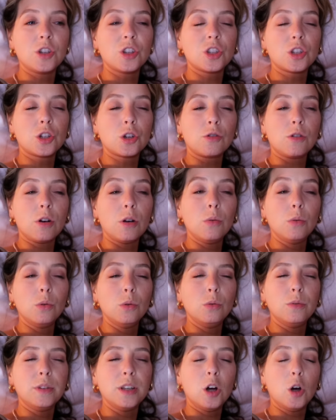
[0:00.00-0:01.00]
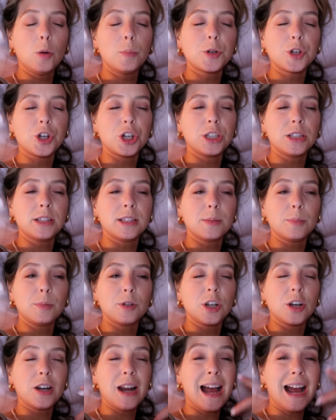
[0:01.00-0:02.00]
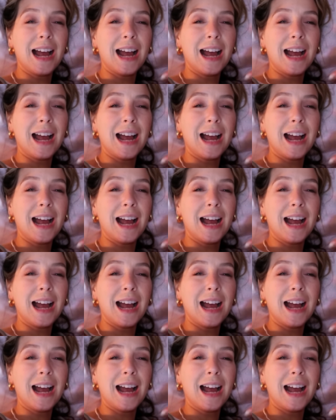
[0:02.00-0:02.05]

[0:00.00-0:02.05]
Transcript: scroll all the options but don't